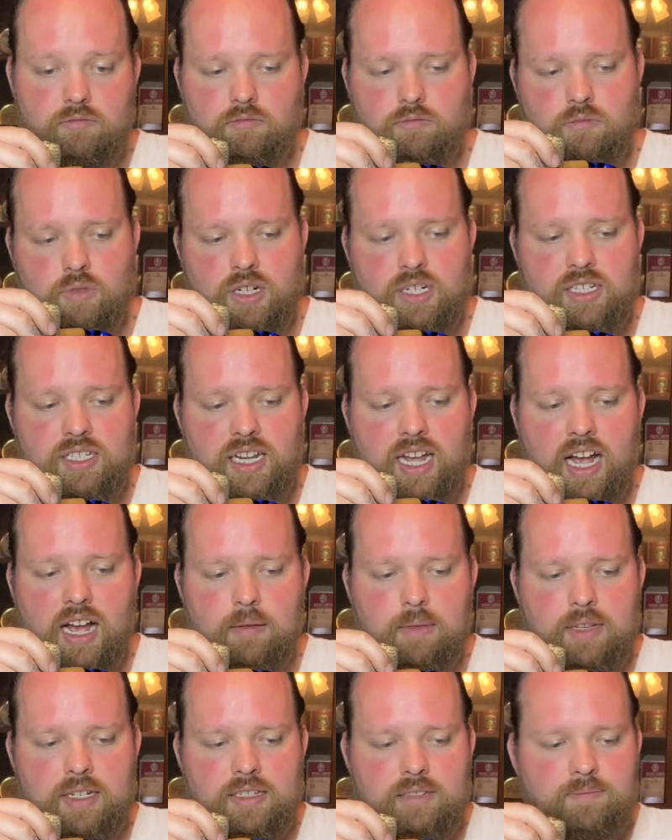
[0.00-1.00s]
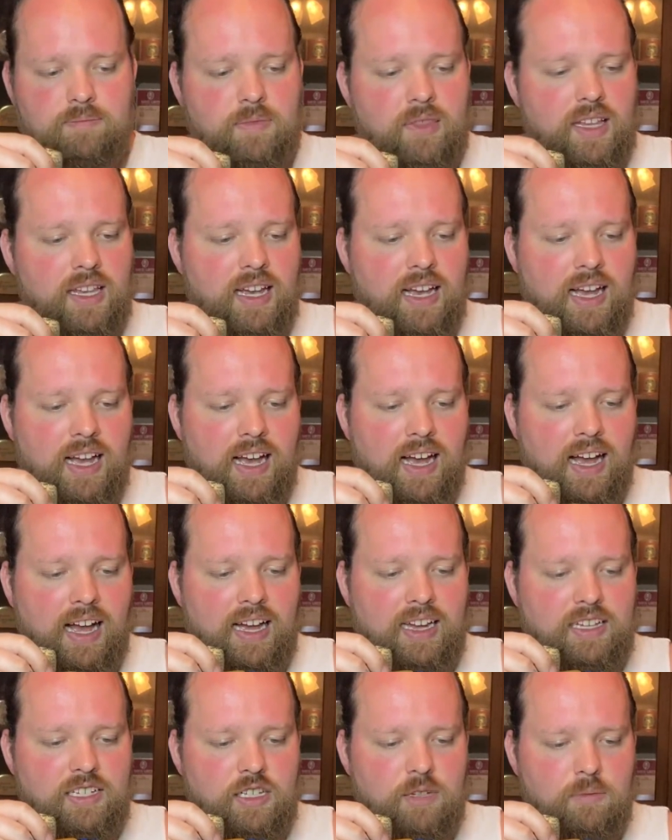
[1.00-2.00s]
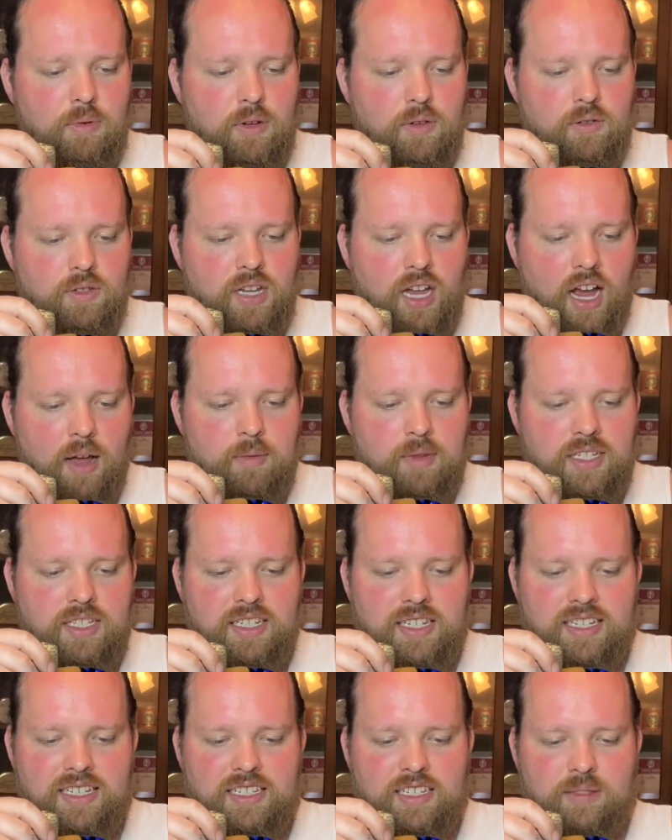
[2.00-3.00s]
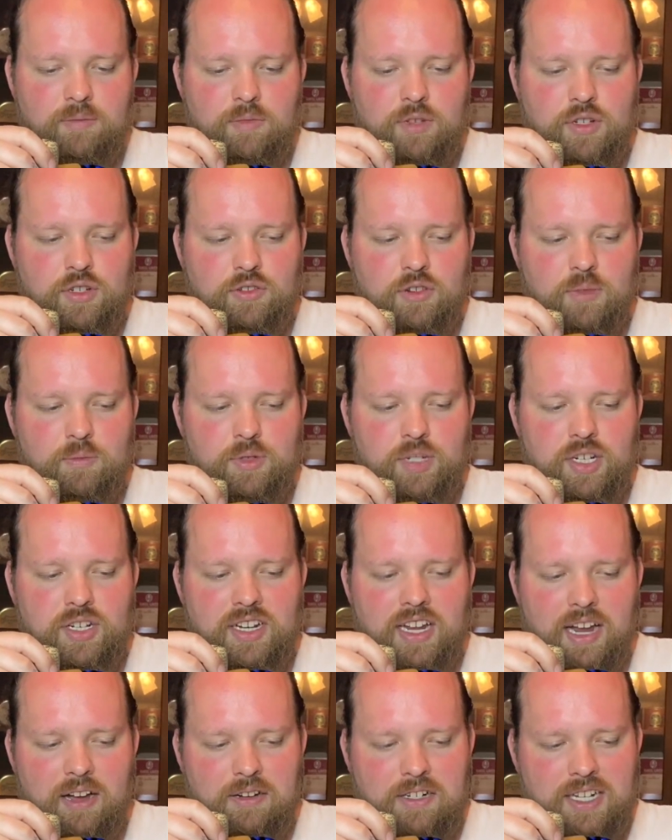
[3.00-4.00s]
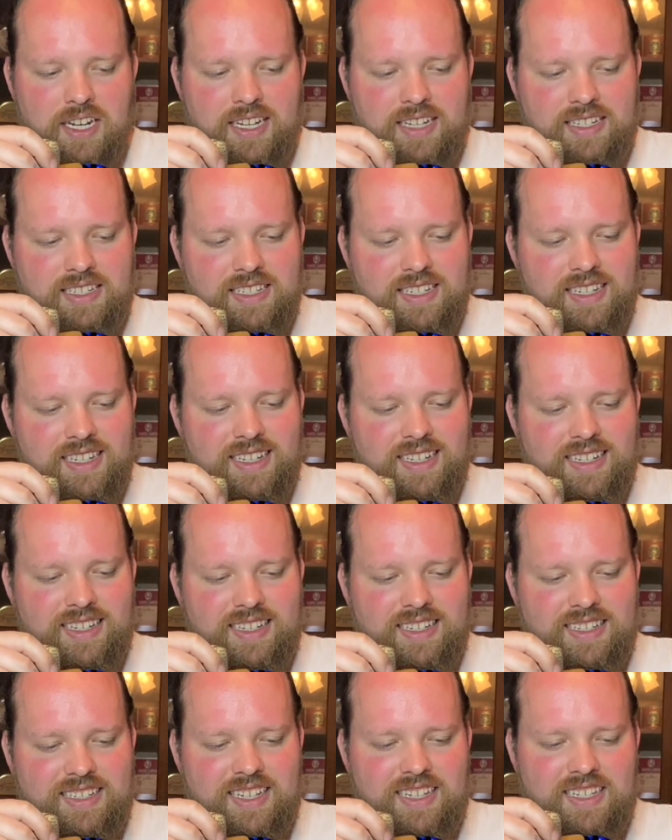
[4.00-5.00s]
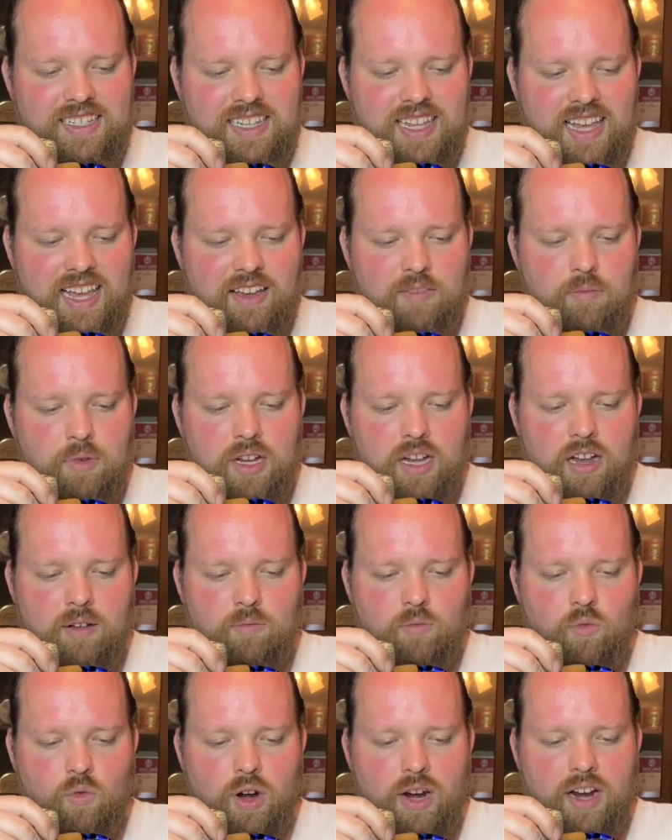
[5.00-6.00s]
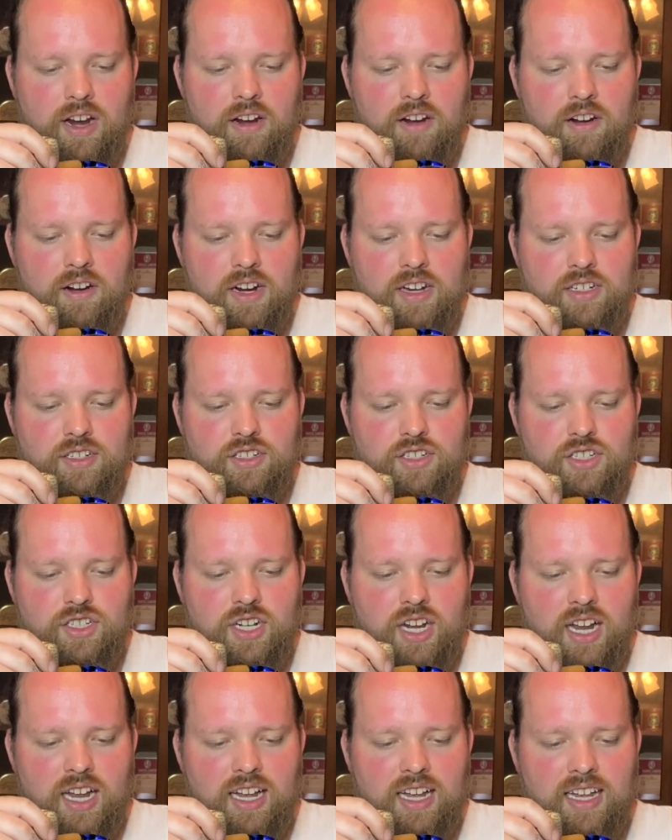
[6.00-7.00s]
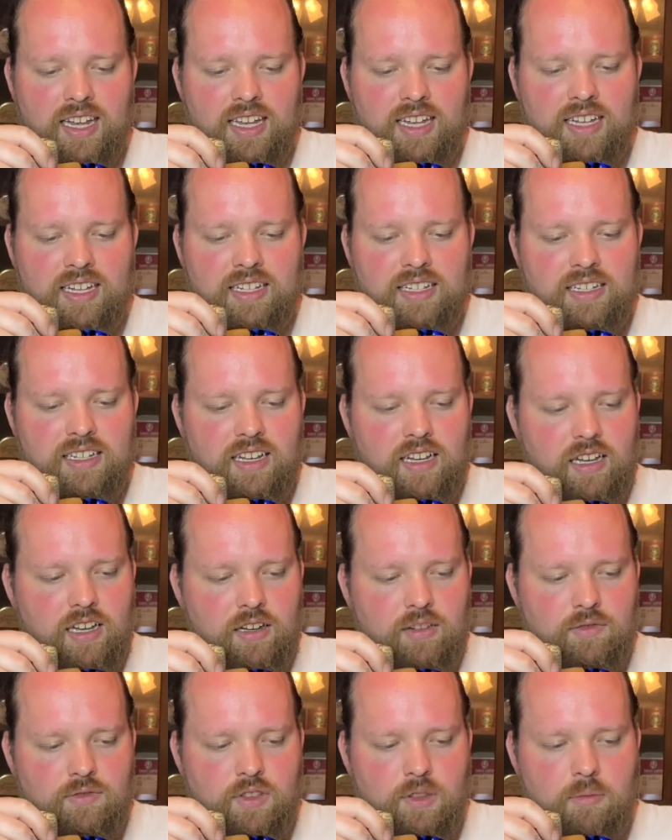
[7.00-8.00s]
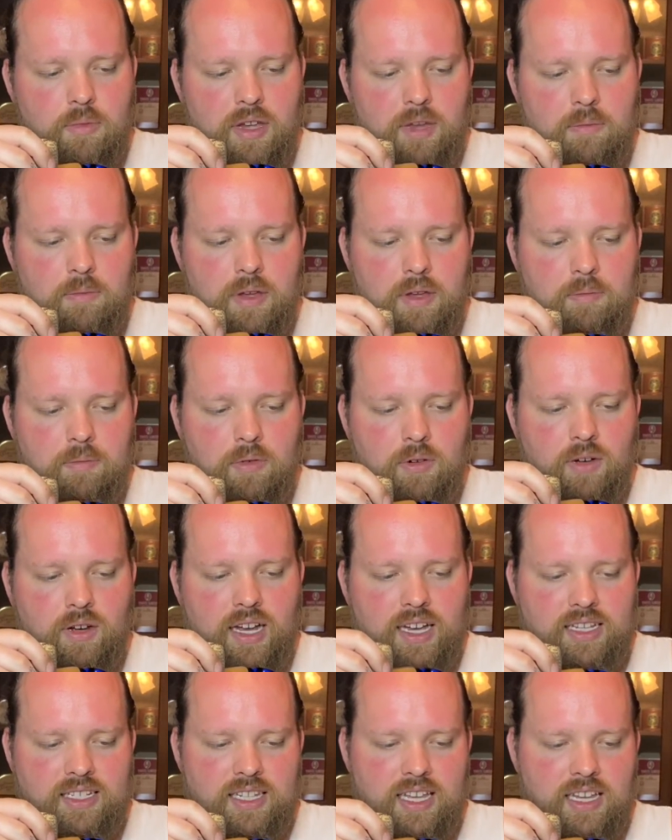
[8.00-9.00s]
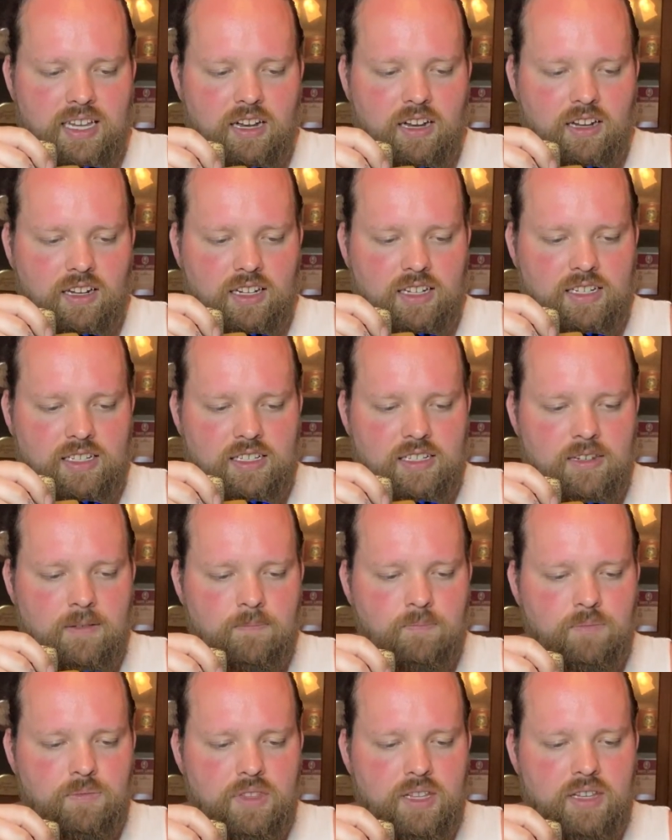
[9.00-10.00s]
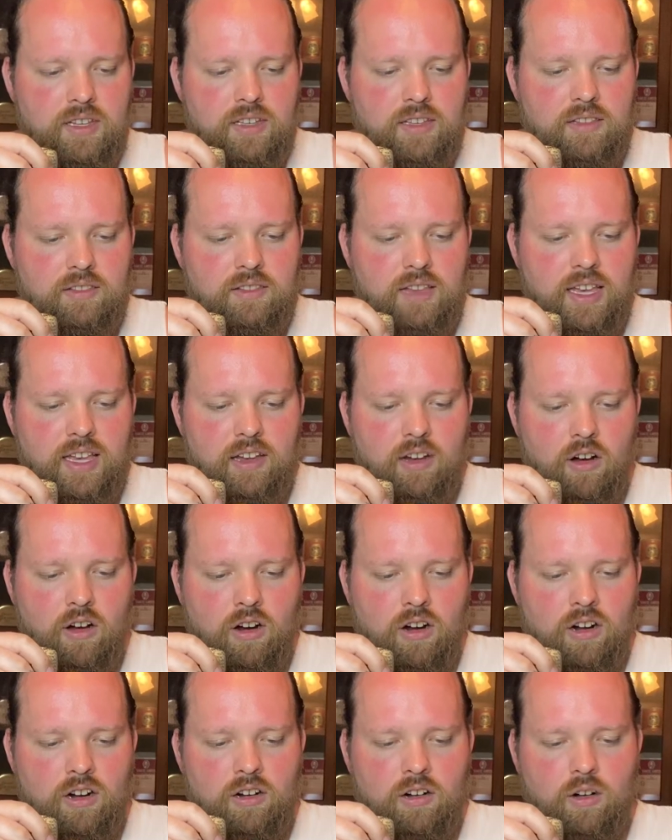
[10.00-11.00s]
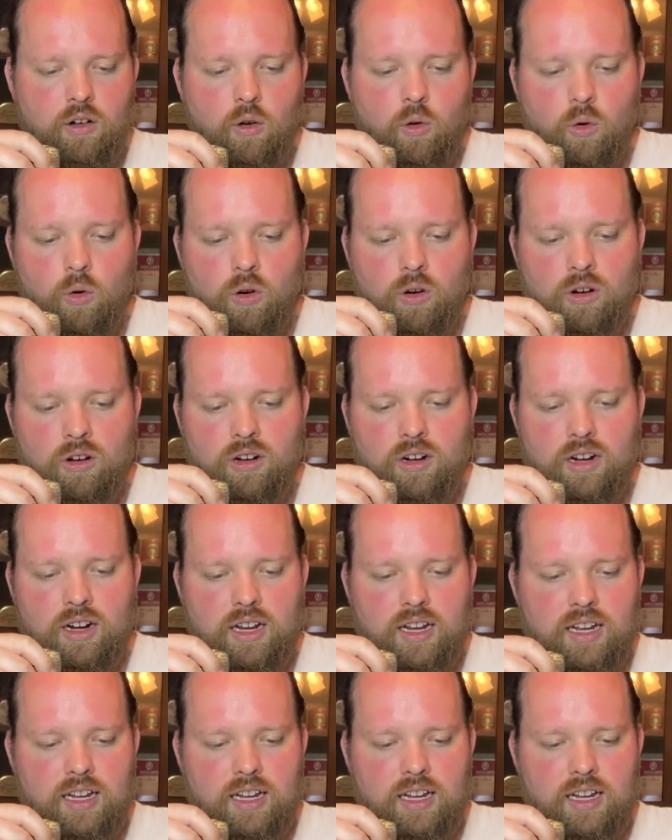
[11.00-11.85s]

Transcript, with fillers: What is a hobbit? I suppose hobbits need some description nowadays, since they have become rare and shy of the big people, as they call us. They are, or